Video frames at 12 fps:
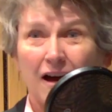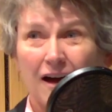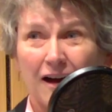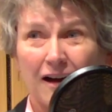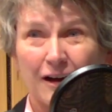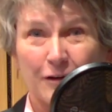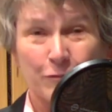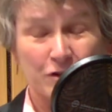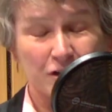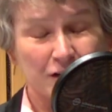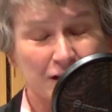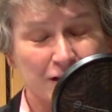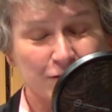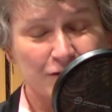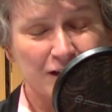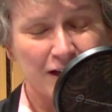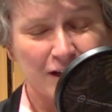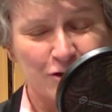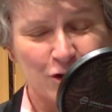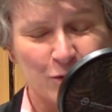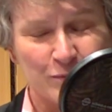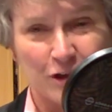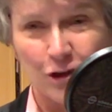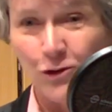I was lucky enough to get a
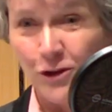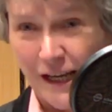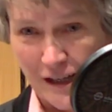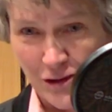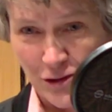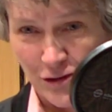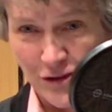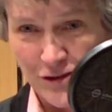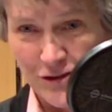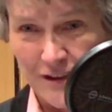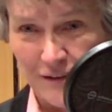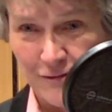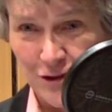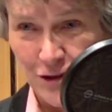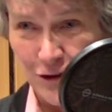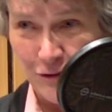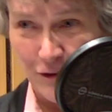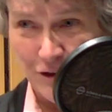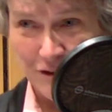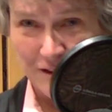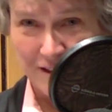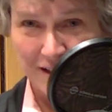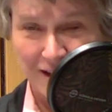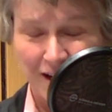job as a law lecturer at Staffordshire
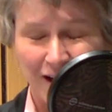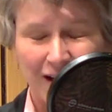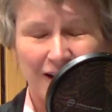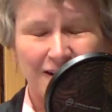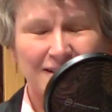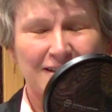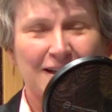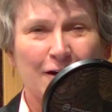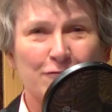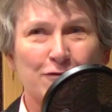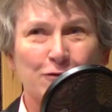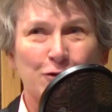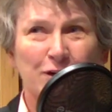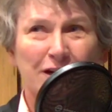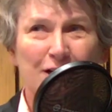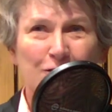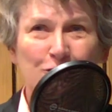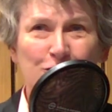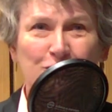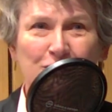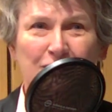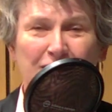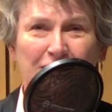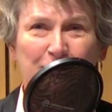University. Did that for 4
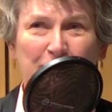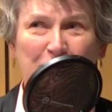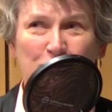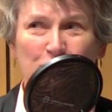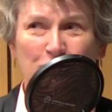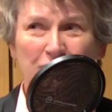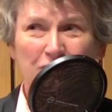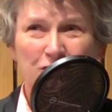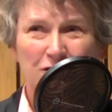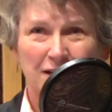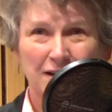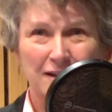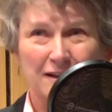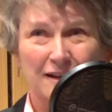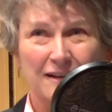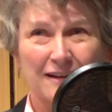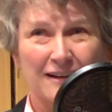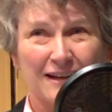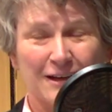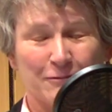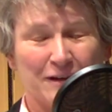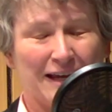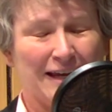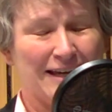years. I spent 2 years thinking it
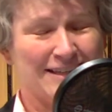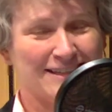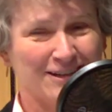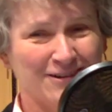would get easier.